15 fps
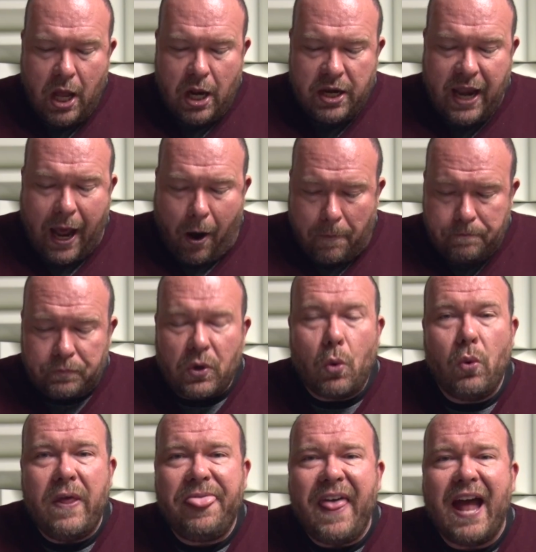Now,
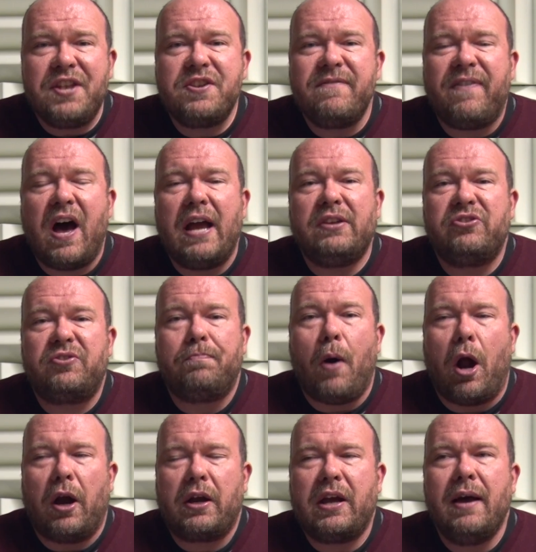with that divine
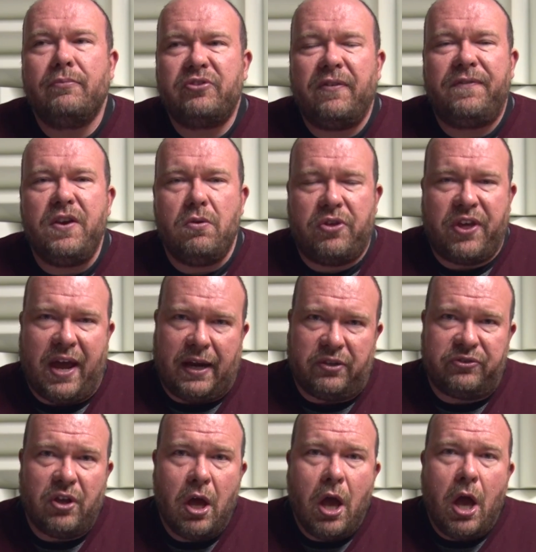spark comes a few
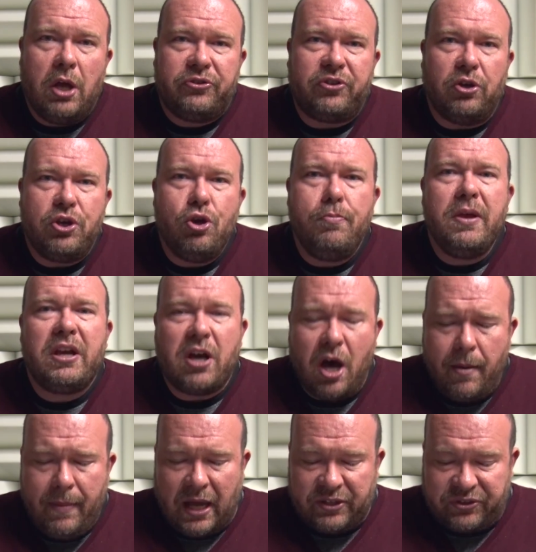things. So you
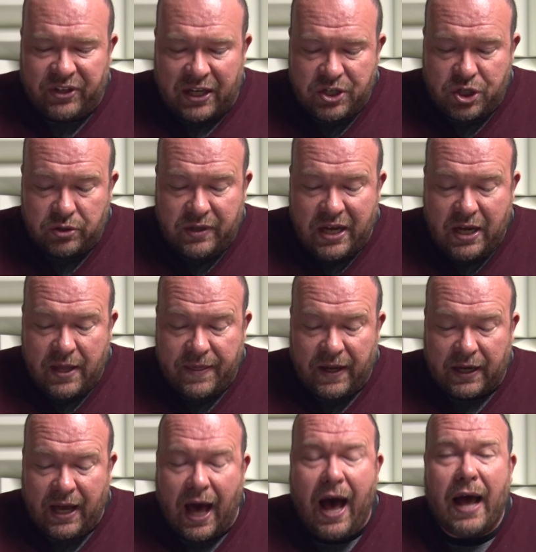become essentially the
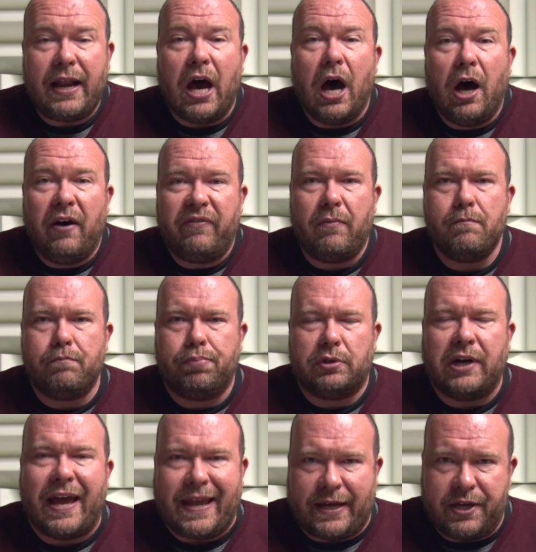god of
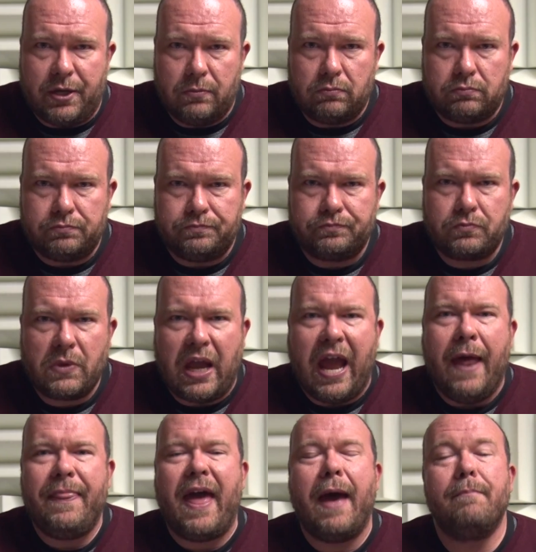blank.
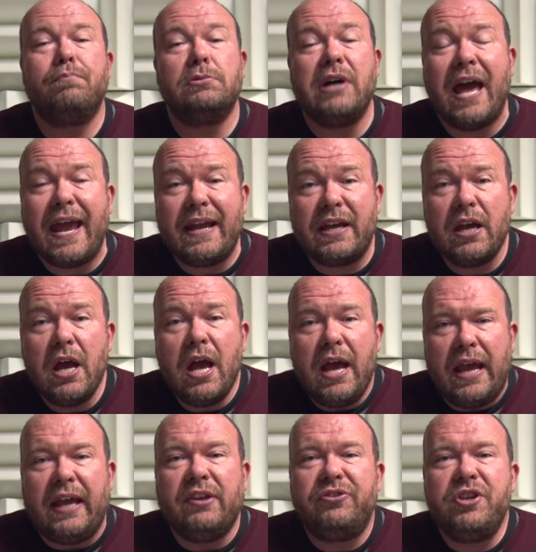And that blank
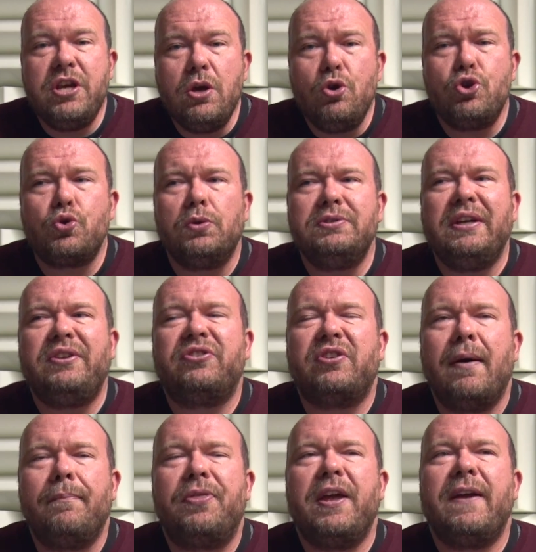is usually
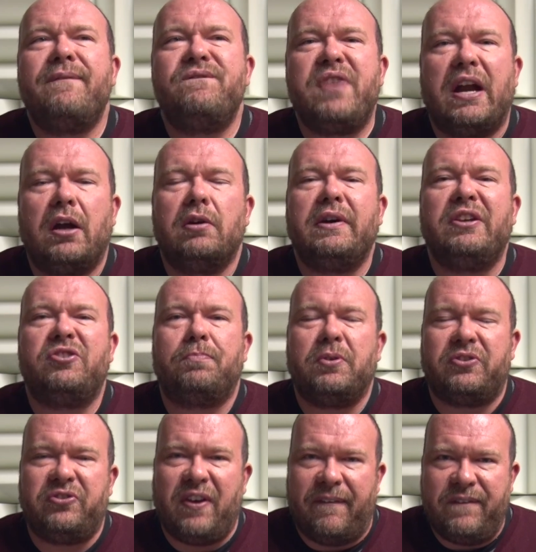something fairly
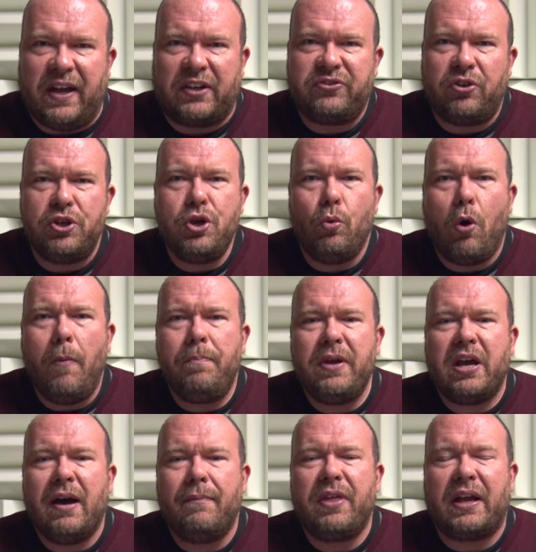specific. So you won't
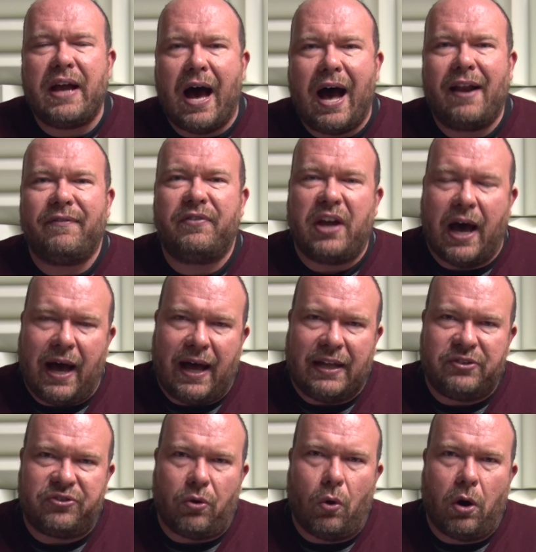become the god of
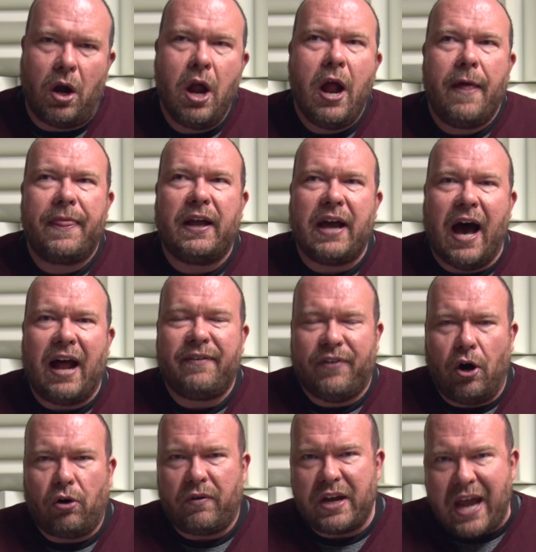gods or the god of
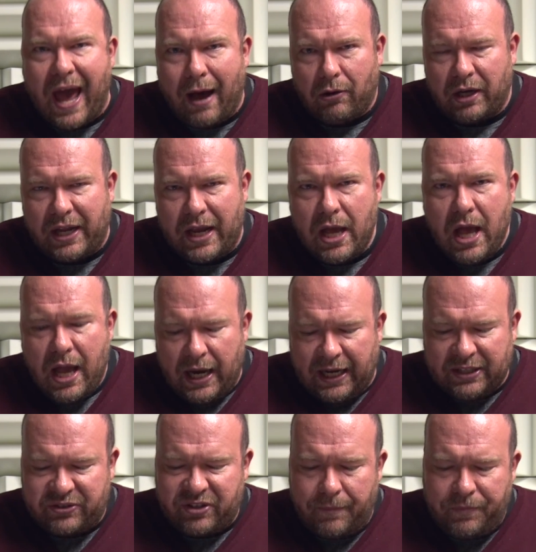all reality.
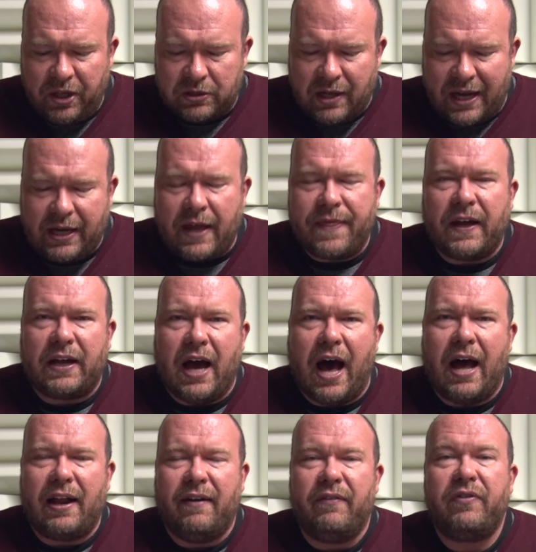It's something like the
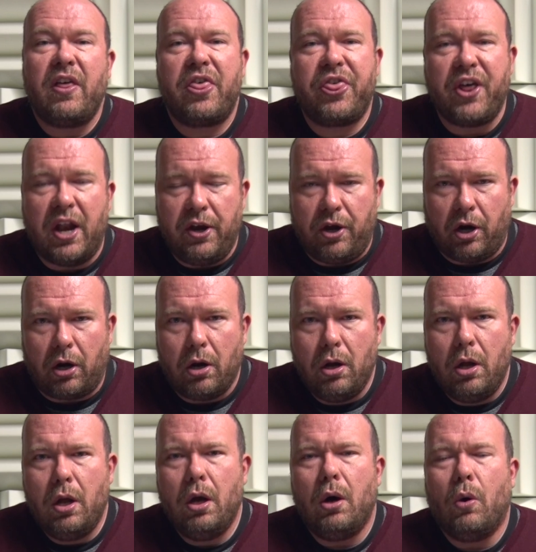god of thunder
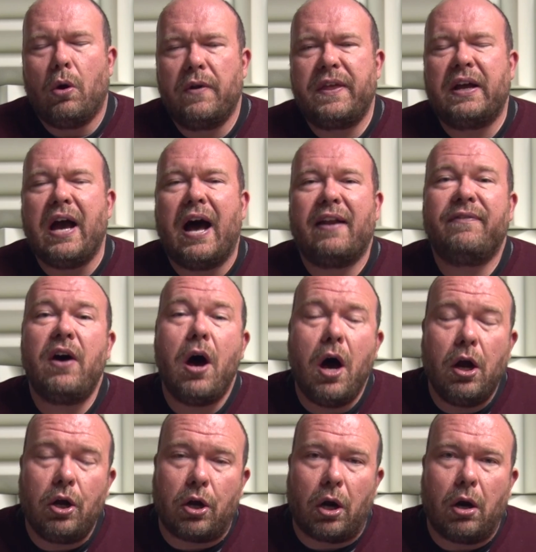or the god of
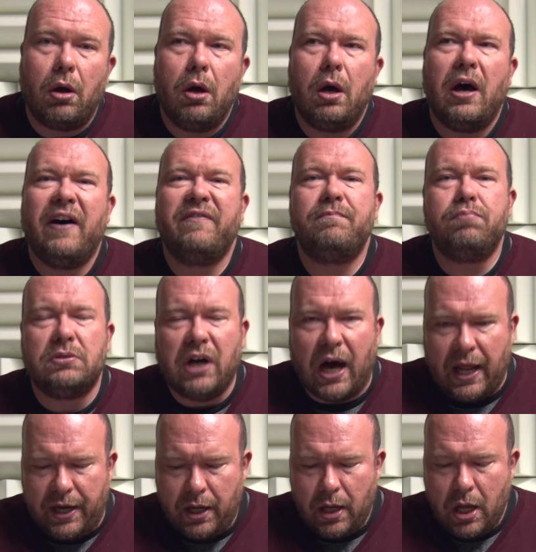hunger, of
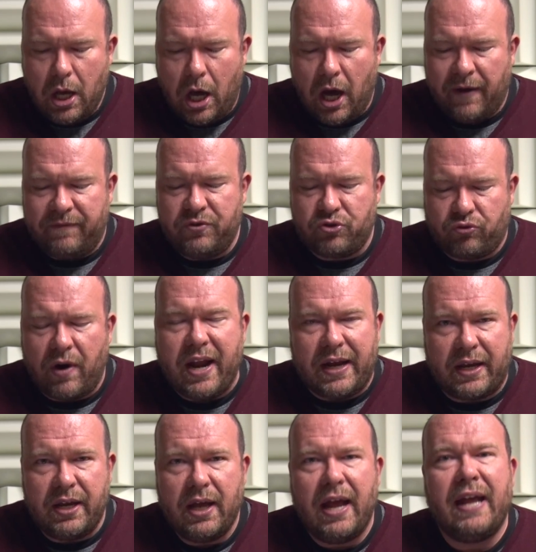blood, of
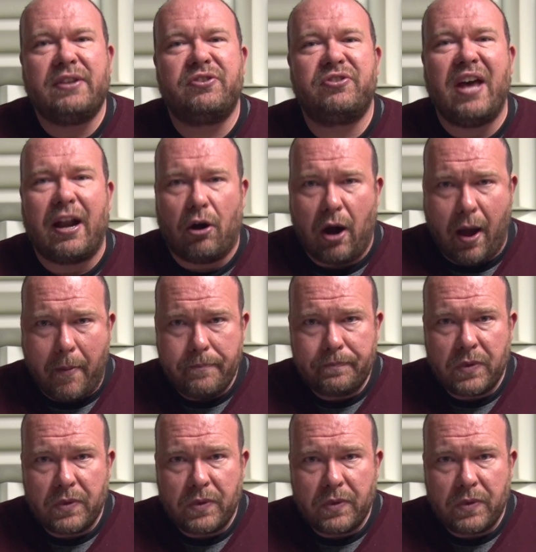drink, etc.